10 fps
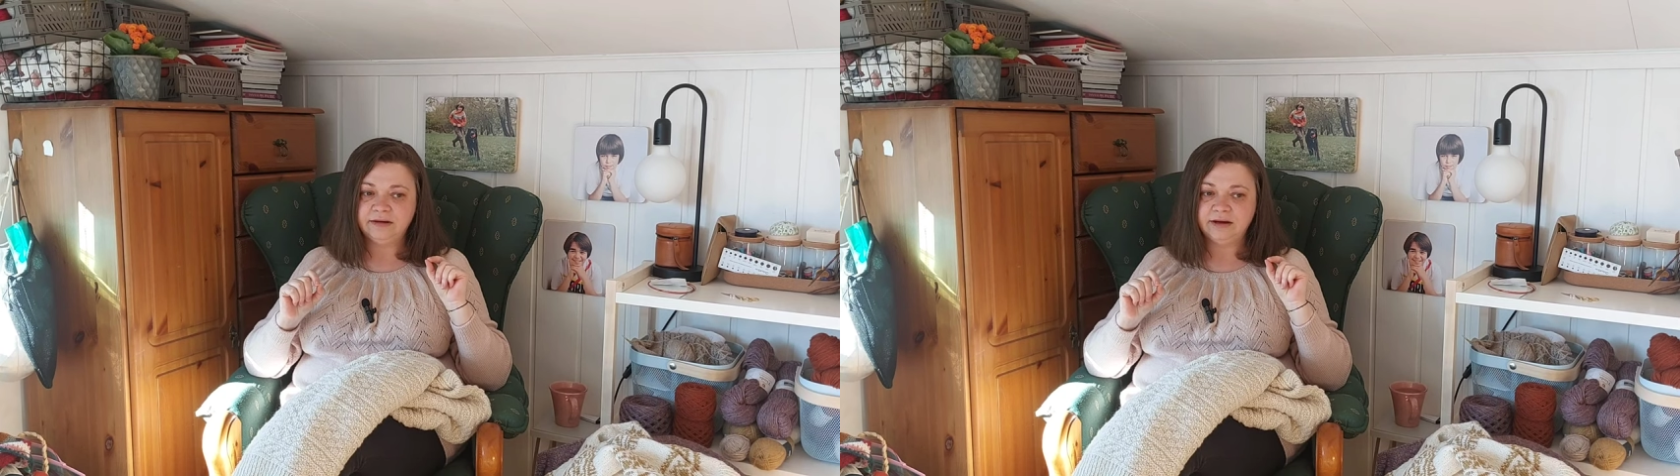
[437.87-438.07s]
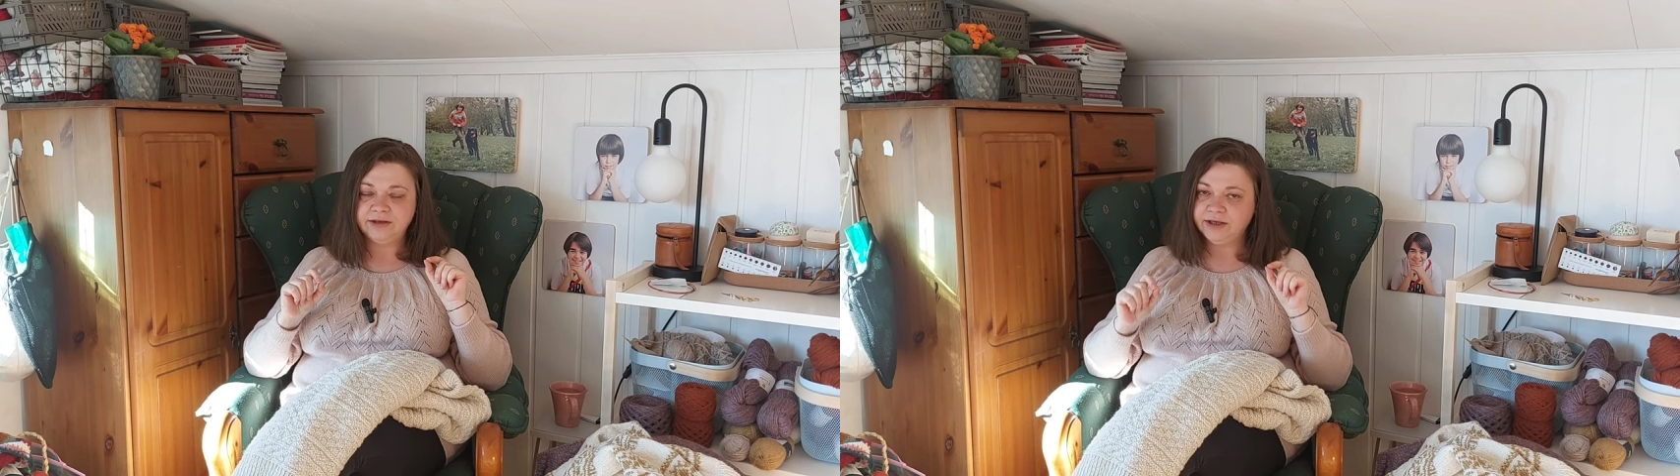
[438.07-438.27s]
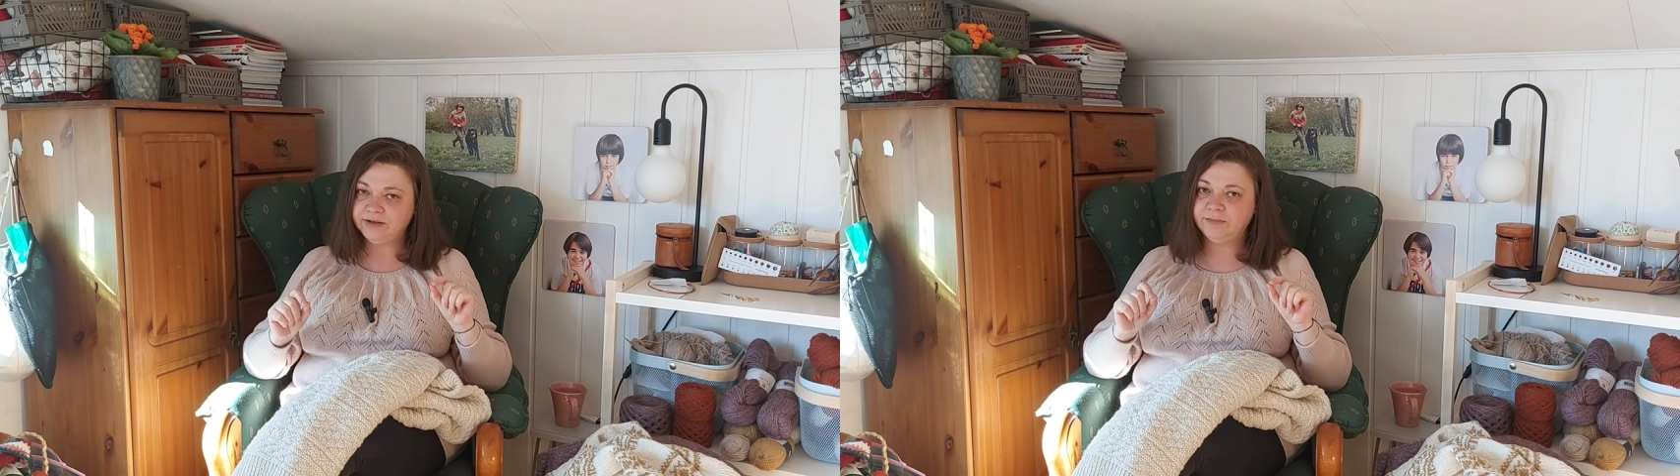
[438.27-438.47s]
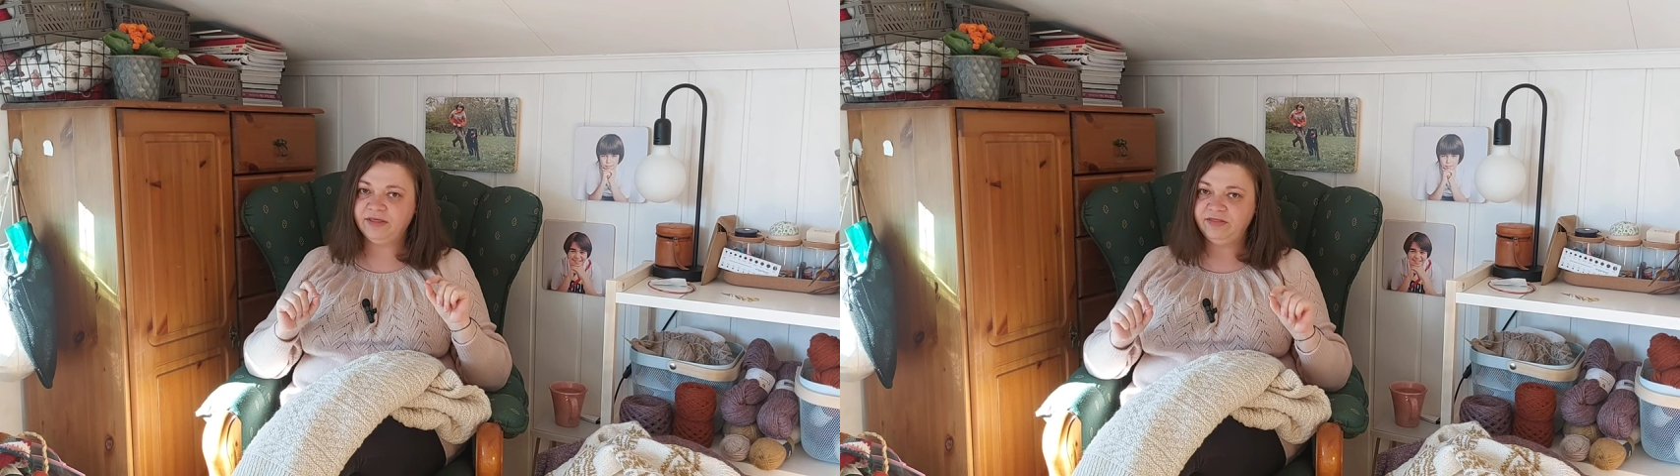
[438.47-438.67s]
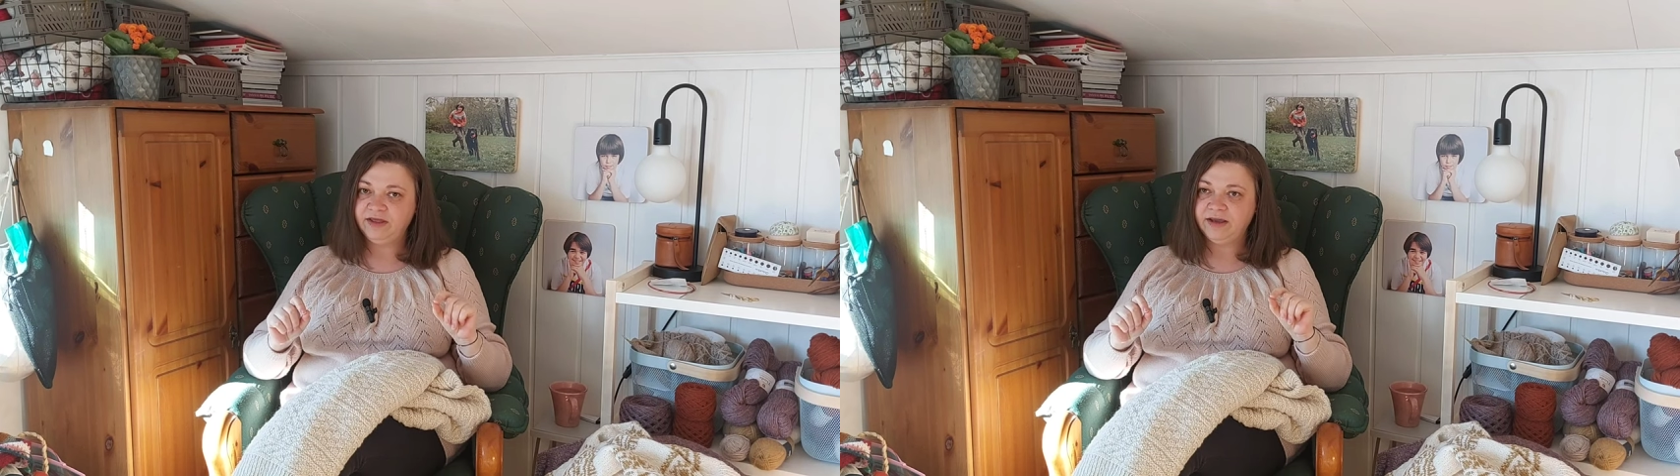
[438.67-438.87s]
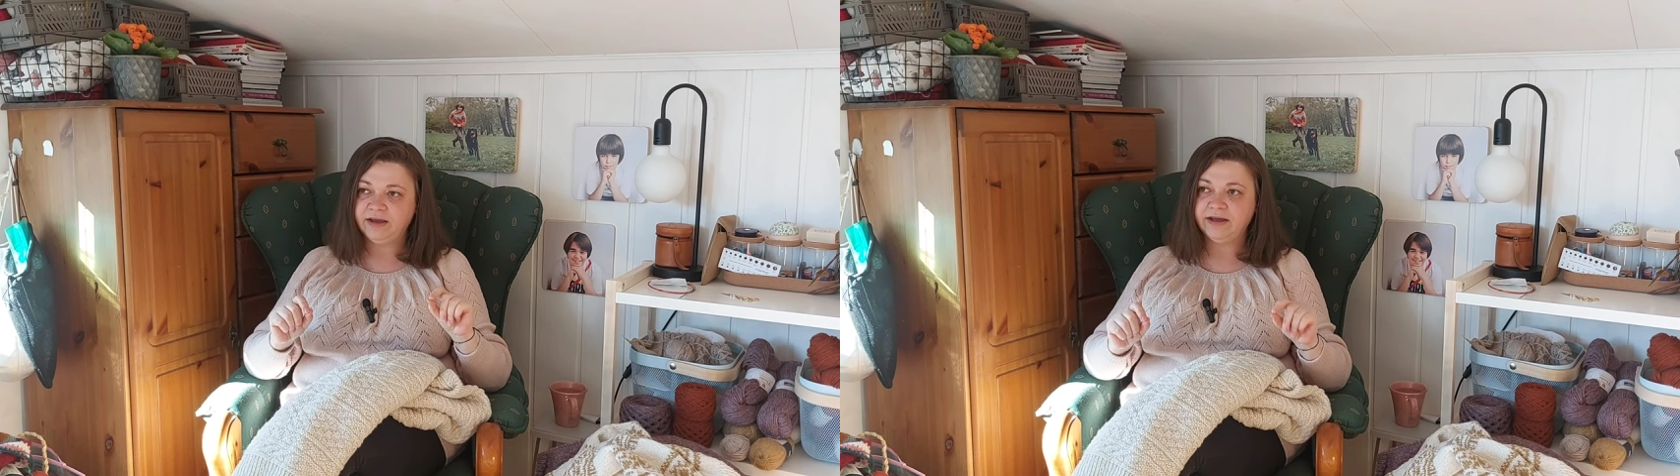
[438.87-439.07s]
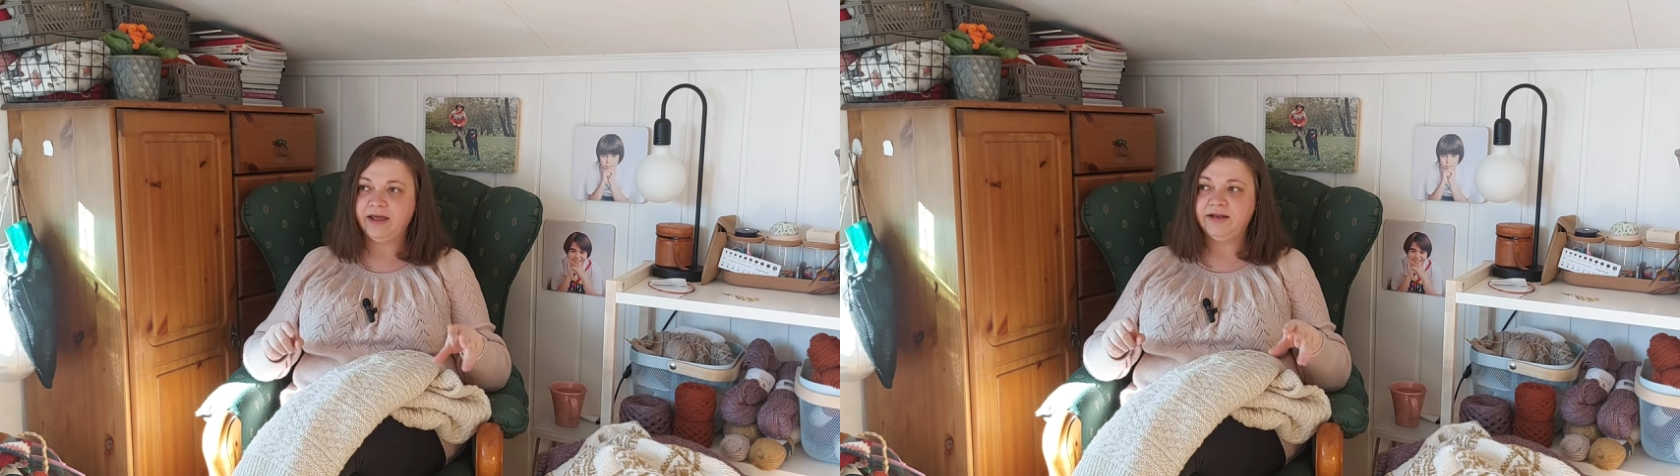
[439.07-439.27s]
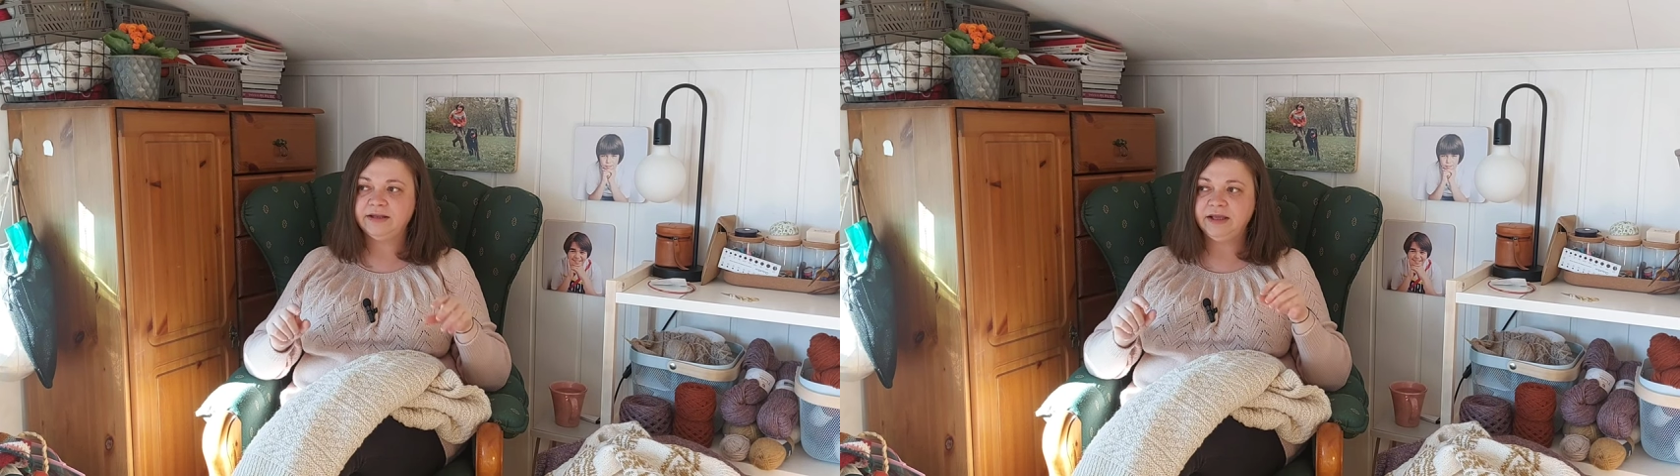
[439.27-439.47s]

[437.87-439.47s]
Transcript: are not my thing, and